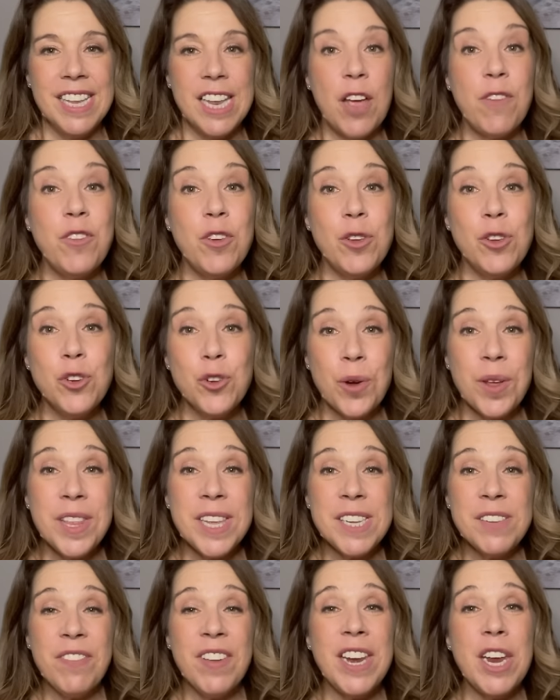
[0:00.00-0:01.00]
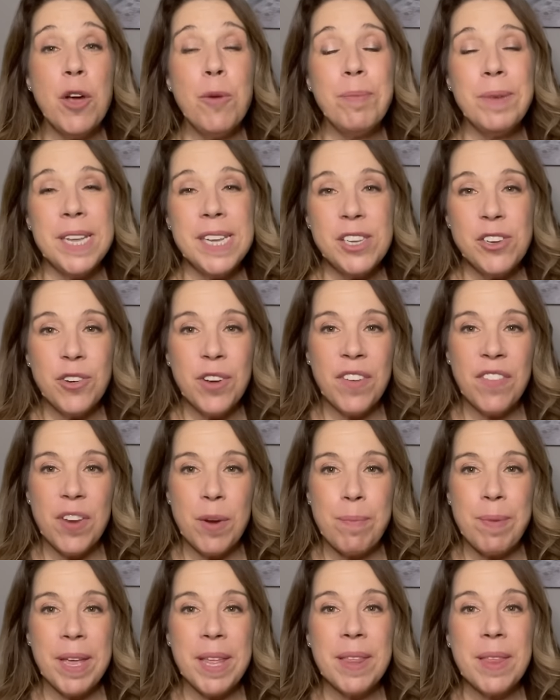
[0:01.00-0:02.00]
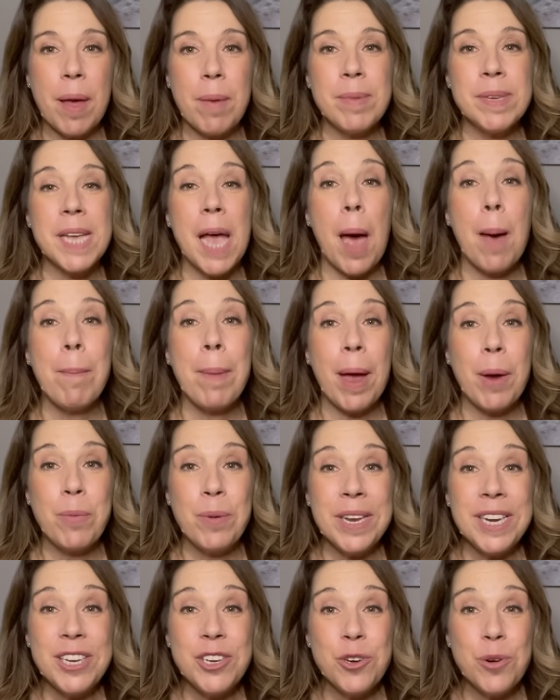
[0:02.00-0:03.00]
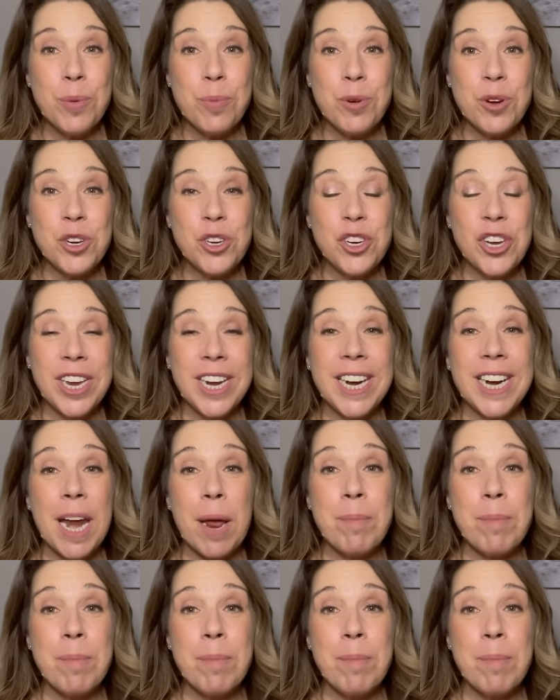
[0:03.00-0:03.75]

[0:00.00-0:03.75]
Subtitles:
Now, if you enjoyed this video, please do give it a big thumbs up. I really do appreciate it.